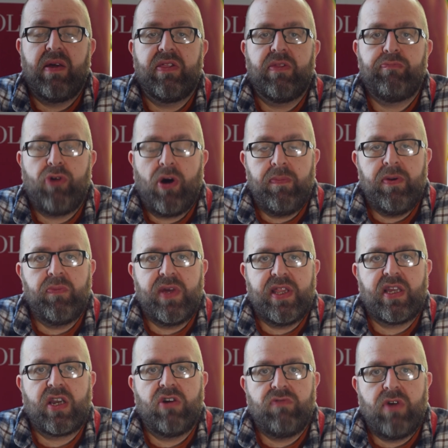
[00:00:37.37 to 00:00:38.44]
The problem
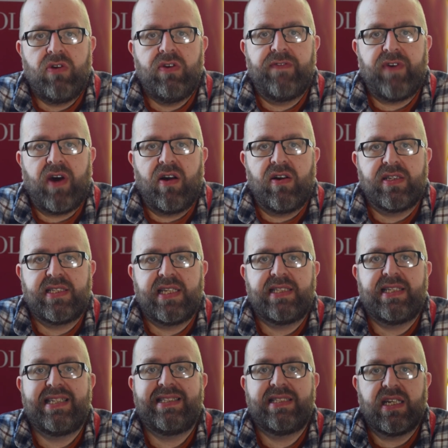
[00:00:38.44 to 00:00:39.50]
with coronavirus is
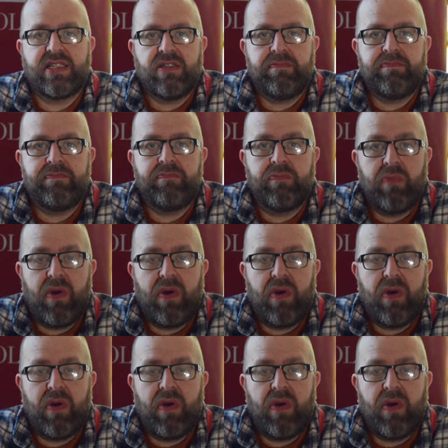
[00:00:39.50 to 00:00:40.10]
it doesn't